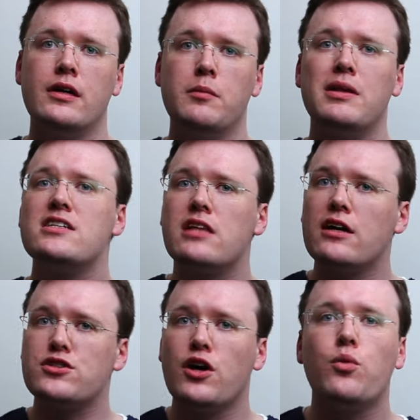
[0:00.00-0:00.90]
Please let
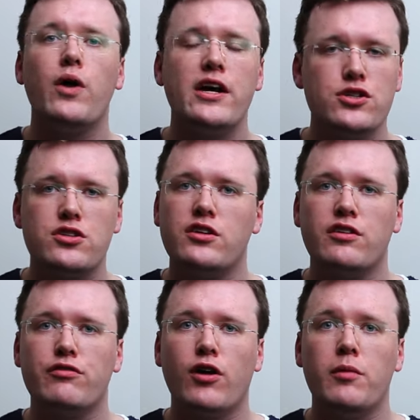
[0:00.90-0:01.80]
us know where you're
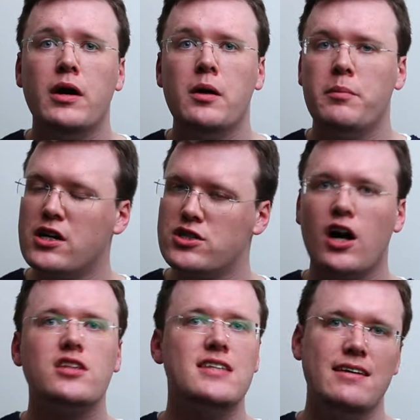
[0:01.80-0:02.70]
studying from, because
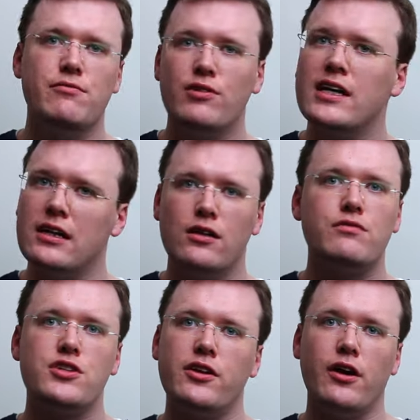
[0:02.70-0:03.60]
our team really
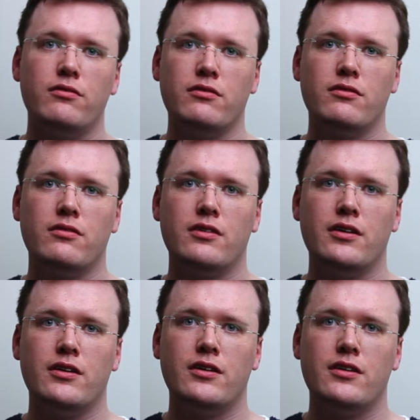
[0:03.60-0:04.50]
loves to know.
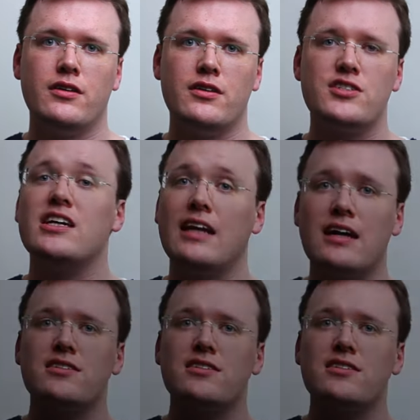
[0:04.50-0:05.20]
See you next